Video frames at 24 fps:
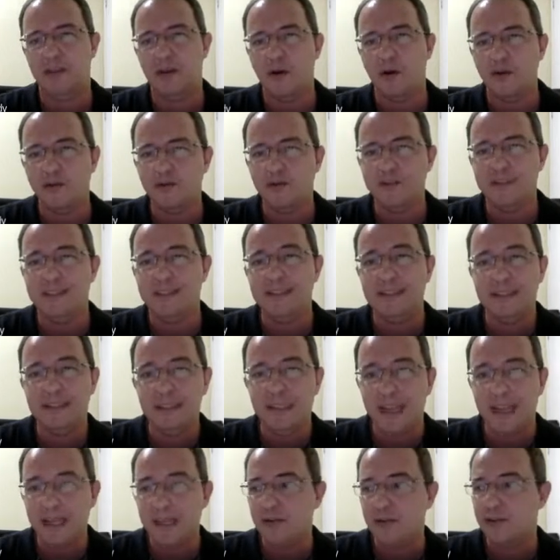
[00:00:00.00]
of the
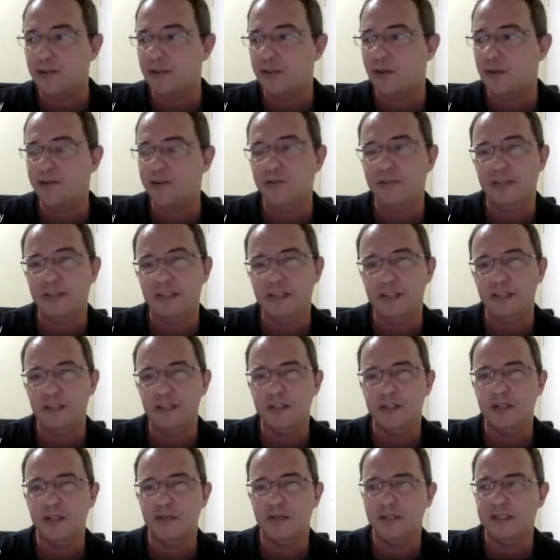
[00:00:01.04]
details of the
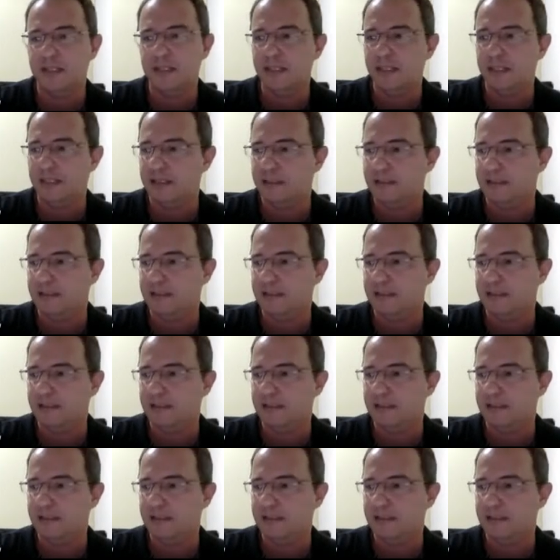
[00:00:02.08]
initial state.